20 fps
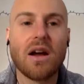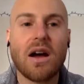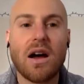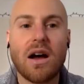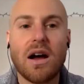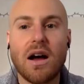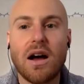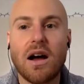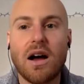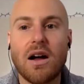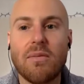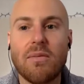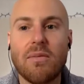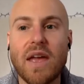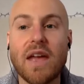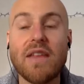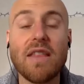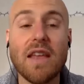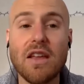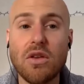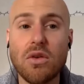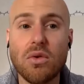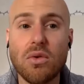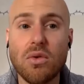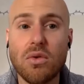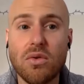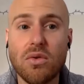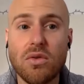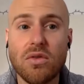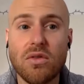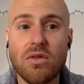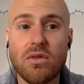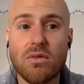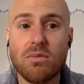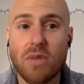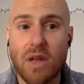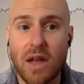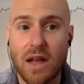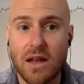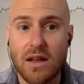And they used
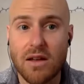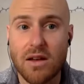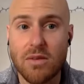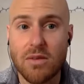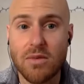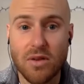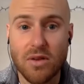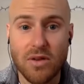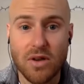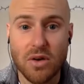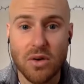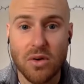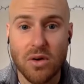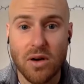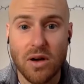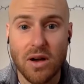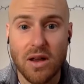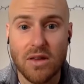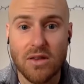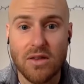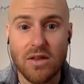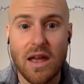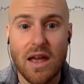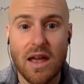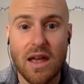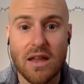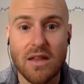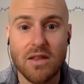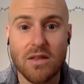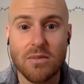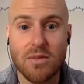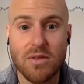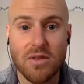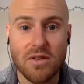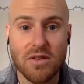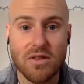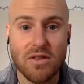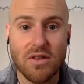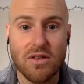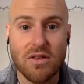like observatories and the
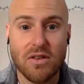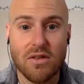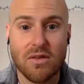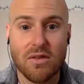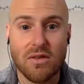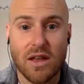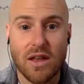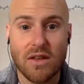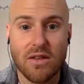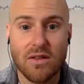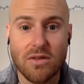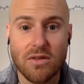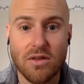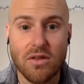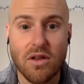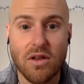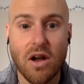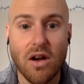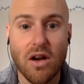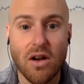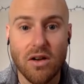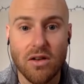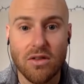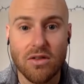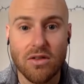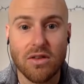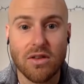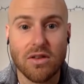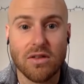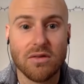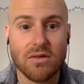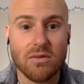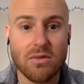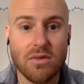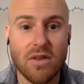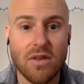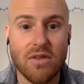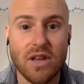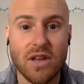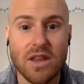positions of like the stars and
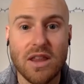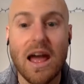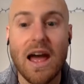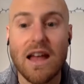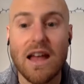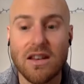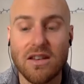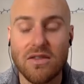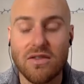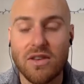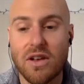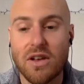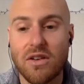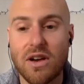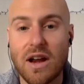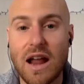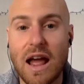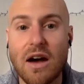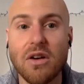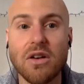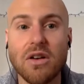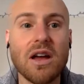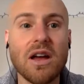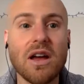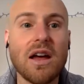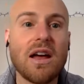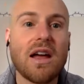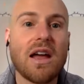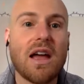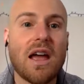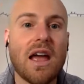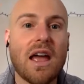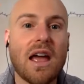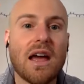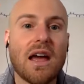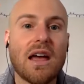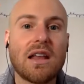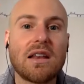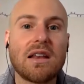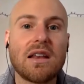stuff like that to figure it out.
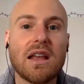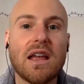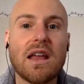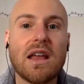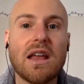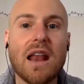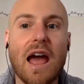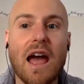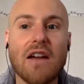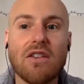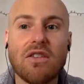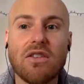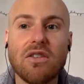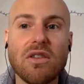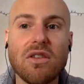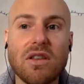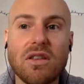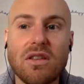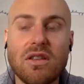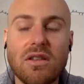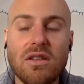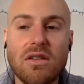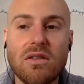And it actually